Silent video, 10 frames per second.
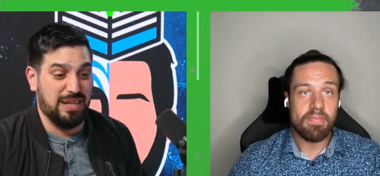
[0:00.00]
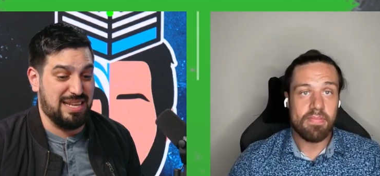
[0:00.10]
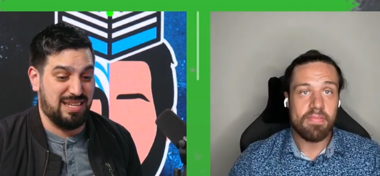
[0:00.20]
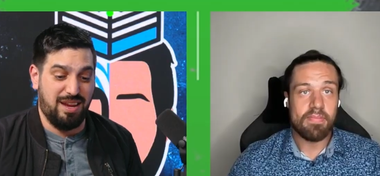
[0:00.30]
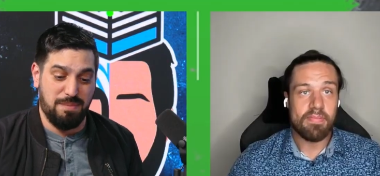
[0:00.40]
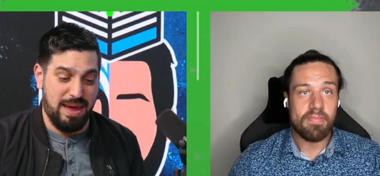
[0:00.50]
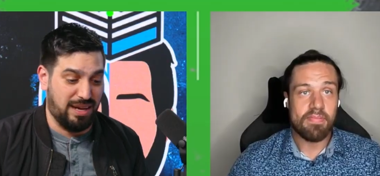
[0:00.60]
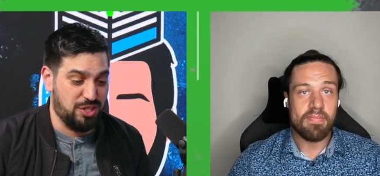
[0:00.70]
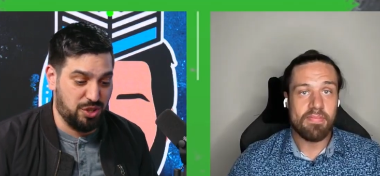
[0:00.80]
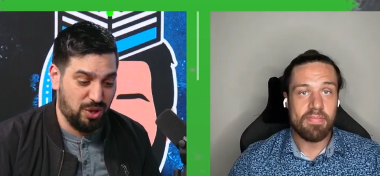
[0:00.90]
Speaker 1: a lesson in
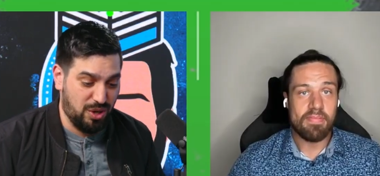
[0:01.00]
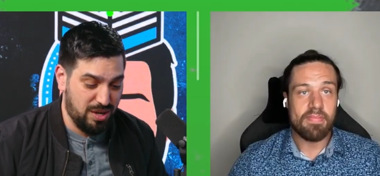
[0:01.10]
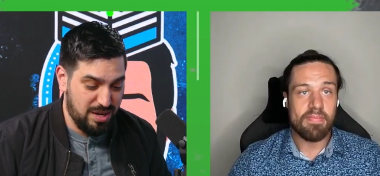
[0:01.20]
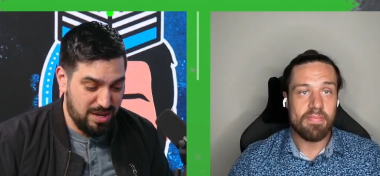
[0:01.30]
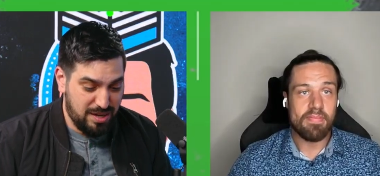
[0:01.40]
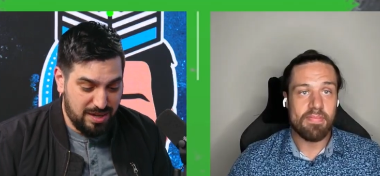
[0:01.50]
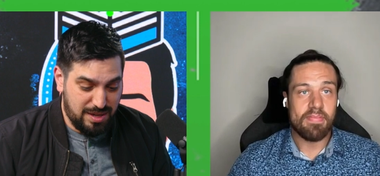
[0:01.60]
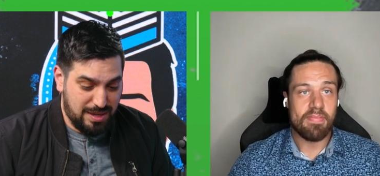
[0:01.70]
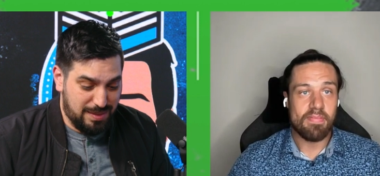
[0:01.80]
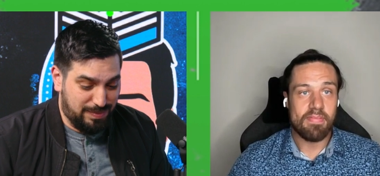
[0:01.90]
making sure
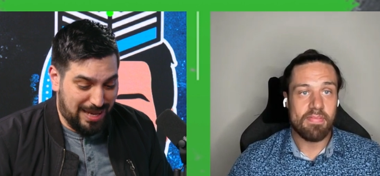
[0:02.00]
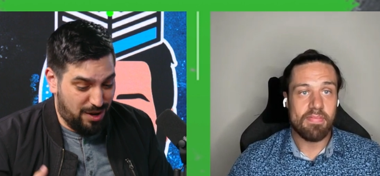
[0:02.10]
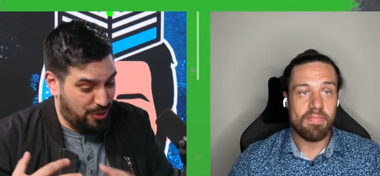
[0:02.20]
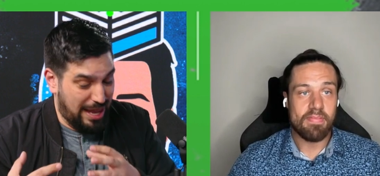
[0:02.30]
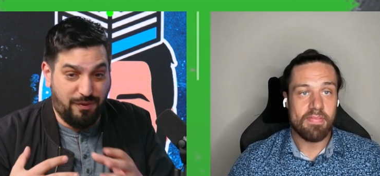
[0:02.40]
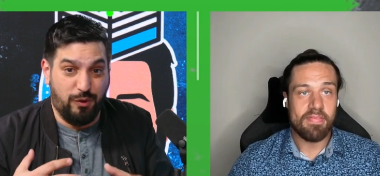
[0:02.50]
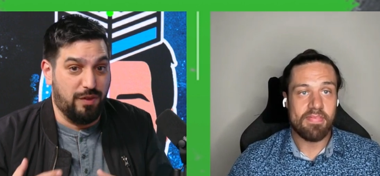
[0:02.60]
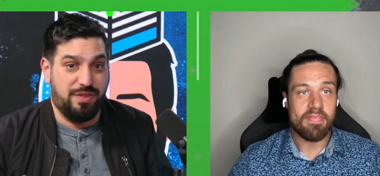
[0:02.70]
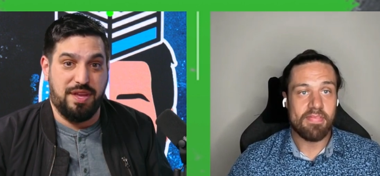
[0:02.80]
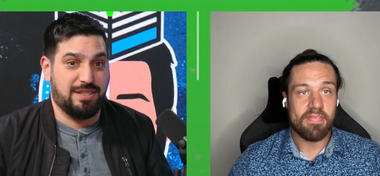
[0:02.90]
that you're thankful of
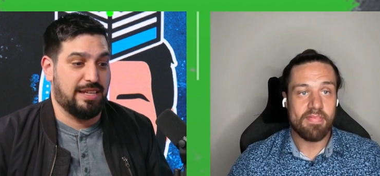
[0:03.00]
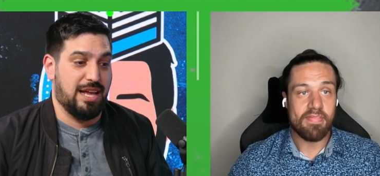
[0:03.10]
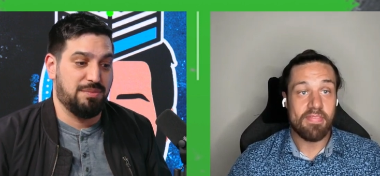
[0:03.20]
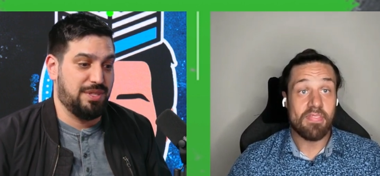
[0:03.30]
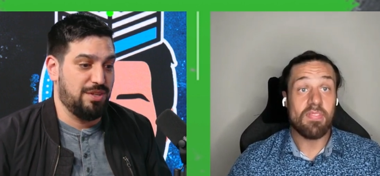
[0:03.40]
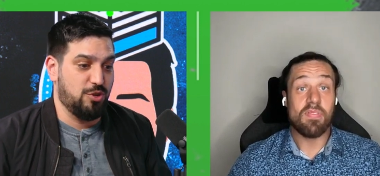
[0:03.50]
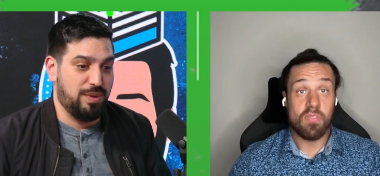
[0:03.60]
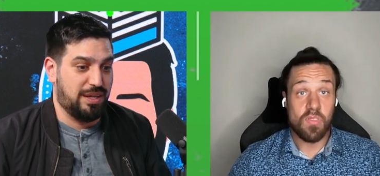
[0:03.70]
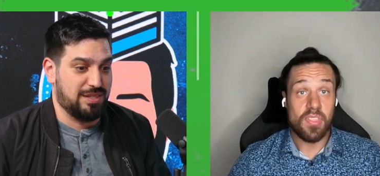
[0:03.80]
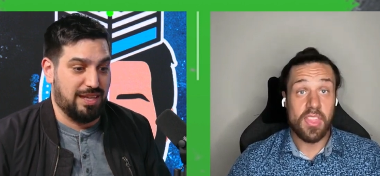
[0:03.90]
the things that come to you
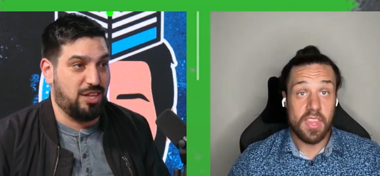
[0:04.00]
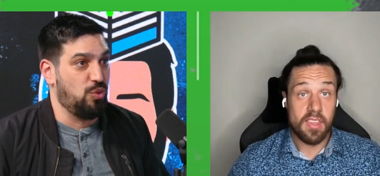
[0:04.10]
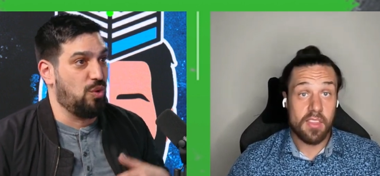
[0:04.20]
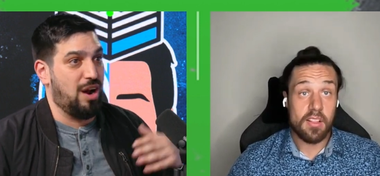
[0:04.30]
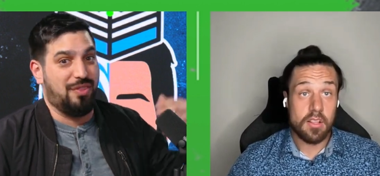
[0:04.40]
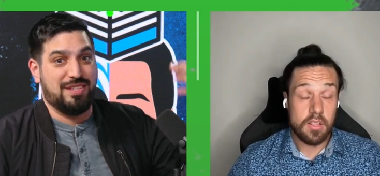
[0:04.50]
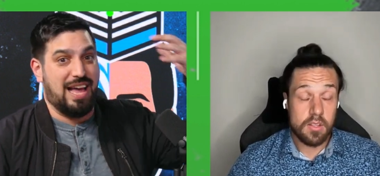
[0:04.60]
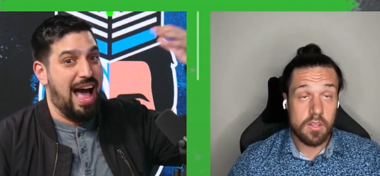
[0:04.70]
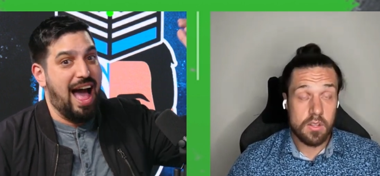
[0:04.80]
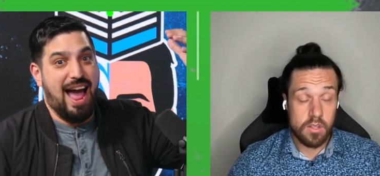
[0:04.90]
because, like, you were on this
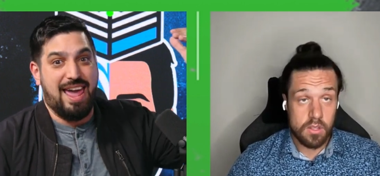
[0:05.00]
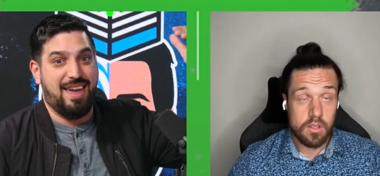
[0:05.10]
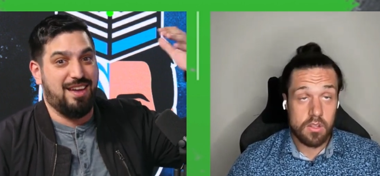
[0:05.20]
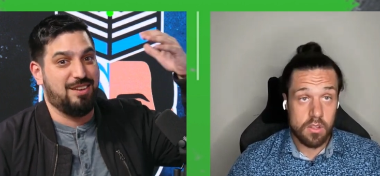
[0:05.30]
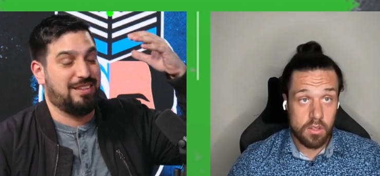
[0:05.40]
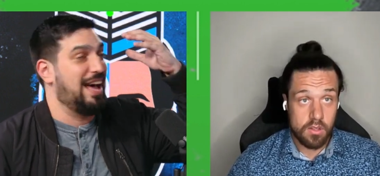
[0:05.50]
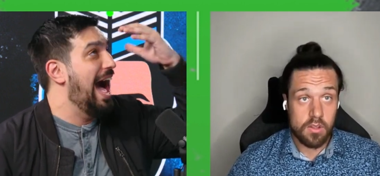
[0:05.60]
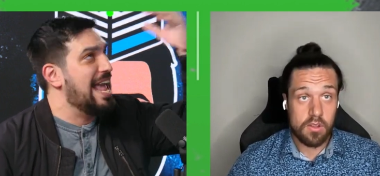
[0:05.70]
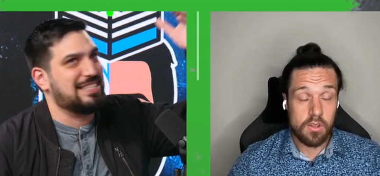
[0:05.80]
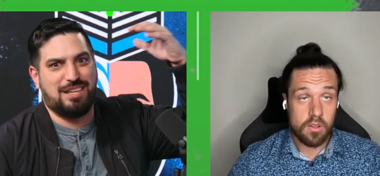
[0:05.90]
high, the
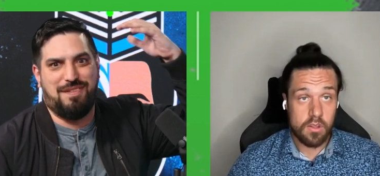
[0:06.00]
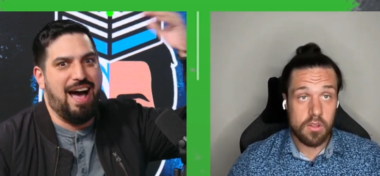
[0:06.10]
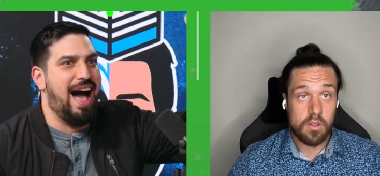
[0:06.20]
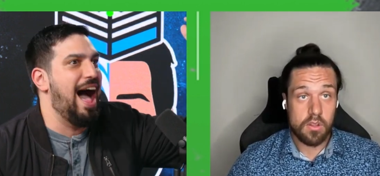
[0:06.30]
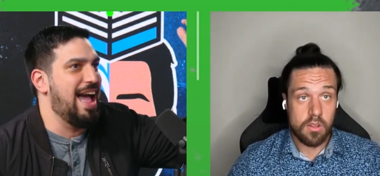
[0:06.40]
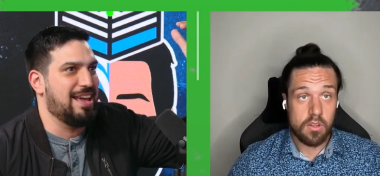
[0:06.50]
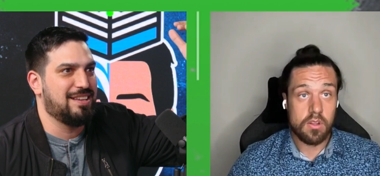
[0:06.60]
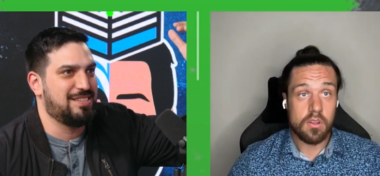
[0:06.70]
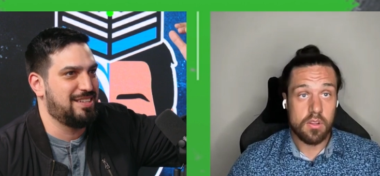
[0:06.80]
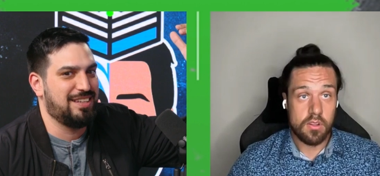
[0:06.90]
highest of
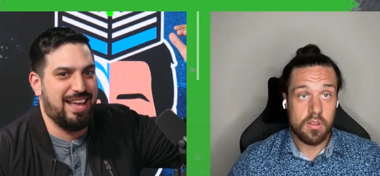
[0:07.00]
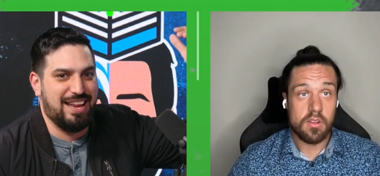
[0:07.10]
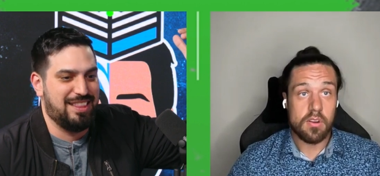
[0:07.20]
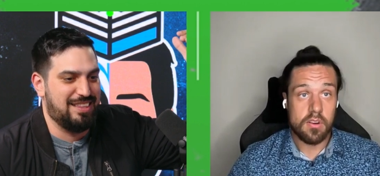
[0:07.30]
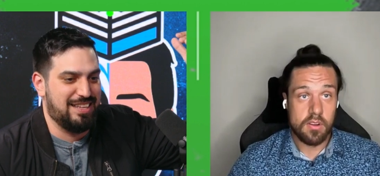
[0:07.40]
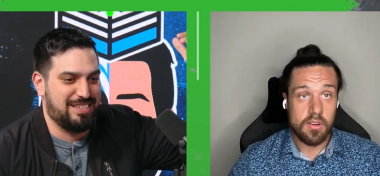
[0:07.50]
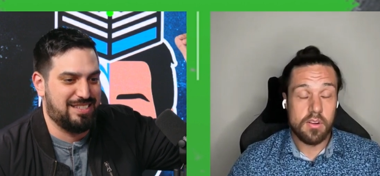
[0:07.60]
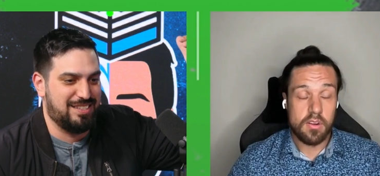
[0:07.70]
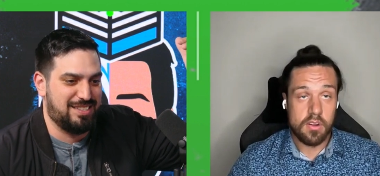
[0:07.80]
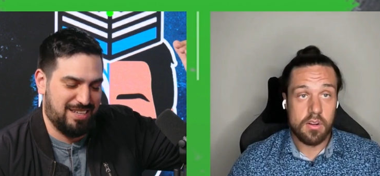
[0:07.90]
highs, getting this
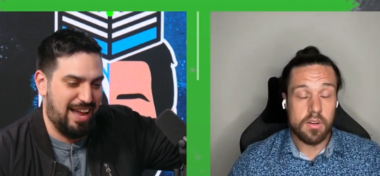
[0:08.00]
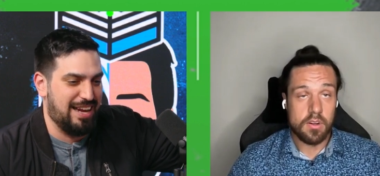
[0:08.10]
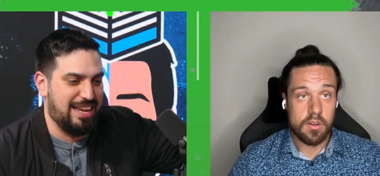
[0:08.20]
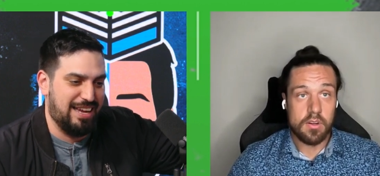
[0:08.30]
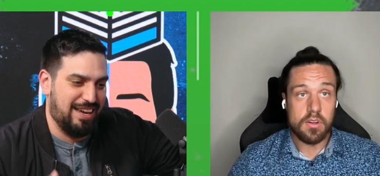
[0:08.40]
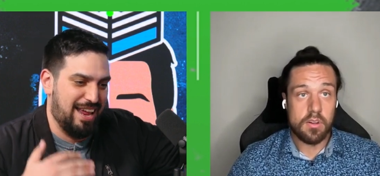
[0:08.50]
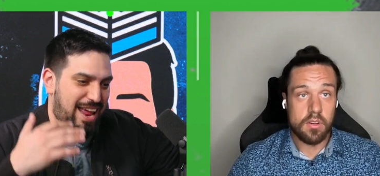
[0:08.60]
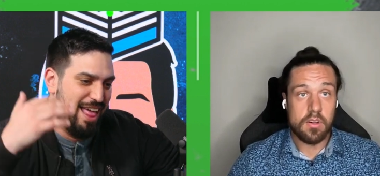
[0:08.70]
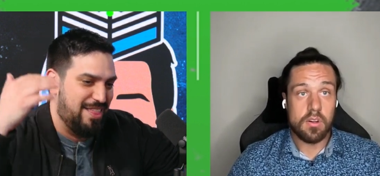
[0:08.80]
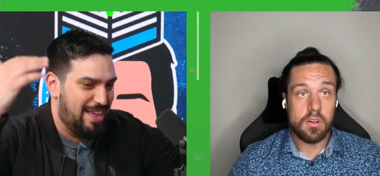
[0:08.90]
signing,
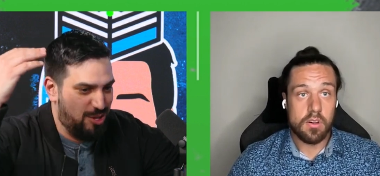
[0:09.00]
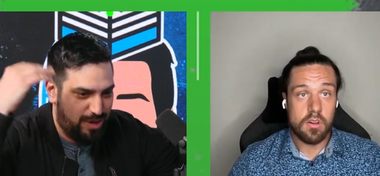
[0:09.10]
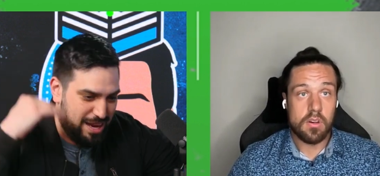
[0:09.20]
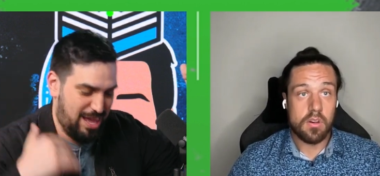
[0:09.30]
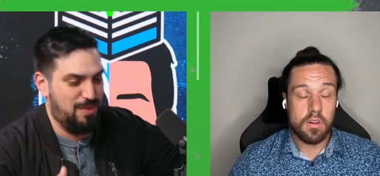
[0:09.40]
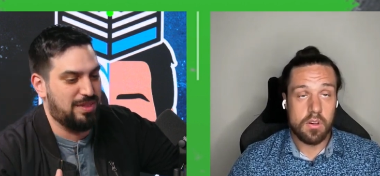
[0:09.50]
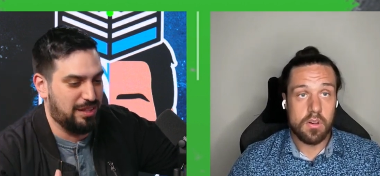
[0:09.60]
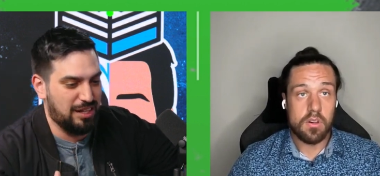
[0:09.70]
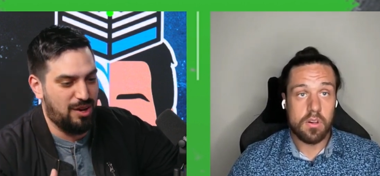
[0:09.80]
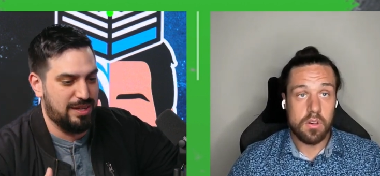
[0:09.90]
and then you get hit with the
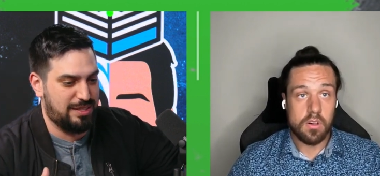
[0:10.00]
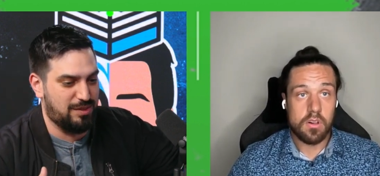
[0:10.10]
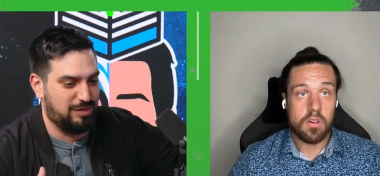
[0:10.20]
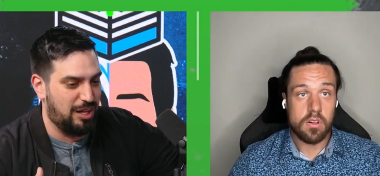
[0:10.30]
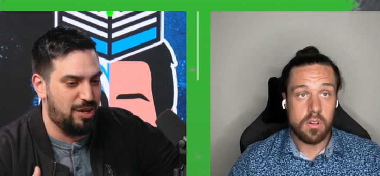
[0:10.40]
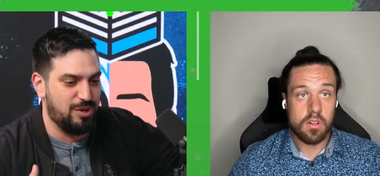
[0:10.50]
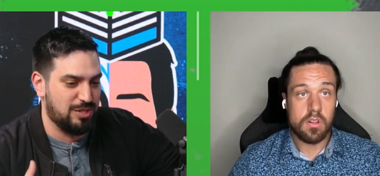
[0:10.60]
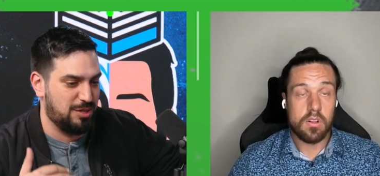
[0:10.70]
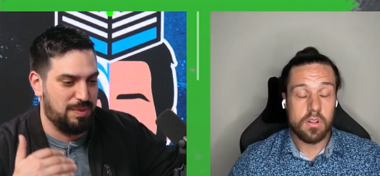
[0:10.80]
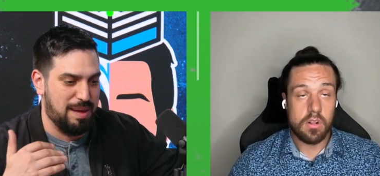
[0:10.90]
lowest of lows,
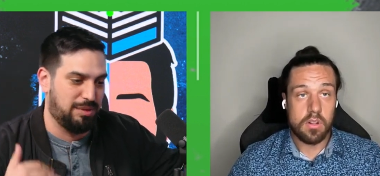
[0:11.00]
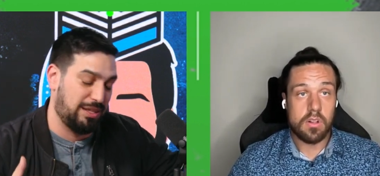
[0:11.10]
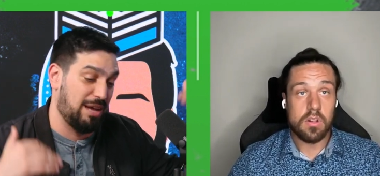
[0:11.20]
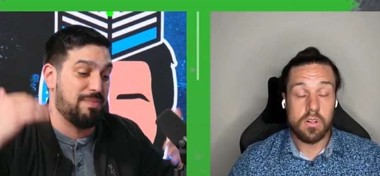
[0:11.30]
and to be able to come